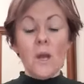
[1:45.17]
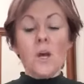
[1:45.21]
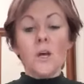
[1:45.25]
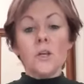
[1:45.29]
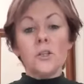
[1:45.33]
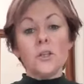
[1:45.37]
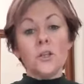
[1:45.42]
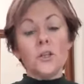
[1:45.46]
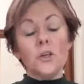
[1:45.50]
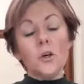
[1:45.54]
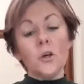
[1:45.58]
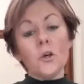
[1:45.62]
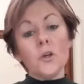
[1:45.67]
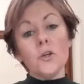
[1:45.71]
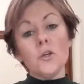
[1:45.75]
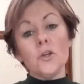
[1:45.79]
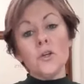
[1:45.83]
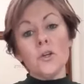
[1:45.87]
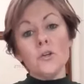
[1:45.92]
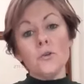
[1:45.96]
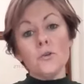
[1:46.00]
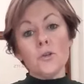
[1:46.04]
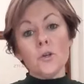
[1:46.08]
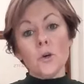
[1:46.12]
So you can
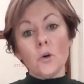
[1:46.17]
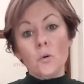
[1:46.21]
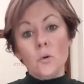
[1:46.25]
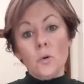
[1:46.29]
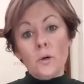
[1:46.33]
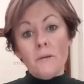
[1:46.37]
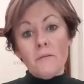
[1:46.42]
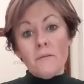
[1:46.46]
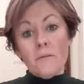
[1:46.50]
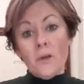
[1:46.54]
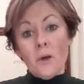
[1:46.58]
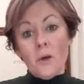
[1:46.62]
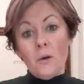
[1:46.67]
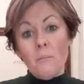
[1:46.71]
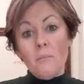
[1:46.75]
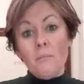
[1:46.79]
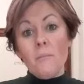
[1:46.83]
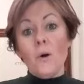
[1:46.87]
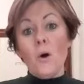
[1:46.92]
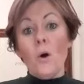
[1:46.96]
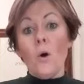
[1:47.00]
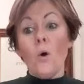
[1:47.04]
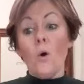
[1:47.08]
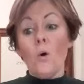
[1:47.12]
choose all of
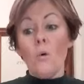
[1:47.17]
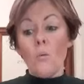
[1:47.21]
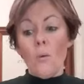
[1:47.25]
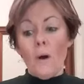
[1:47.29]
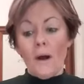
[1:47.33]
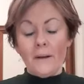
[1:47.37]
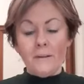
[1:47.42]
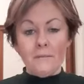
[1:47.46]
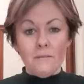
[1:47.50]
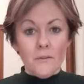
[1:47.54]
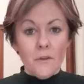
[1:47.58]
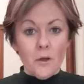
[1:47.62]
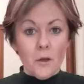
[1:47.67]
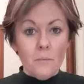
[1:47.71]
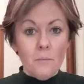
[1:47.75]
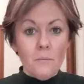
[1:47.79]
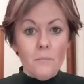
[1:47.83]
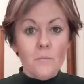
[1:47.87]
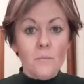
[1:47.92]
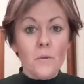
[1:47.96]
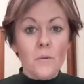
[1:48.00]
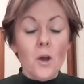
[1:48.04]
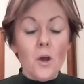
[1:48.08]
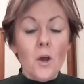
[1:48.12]
them or one of
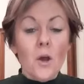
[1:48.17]
them.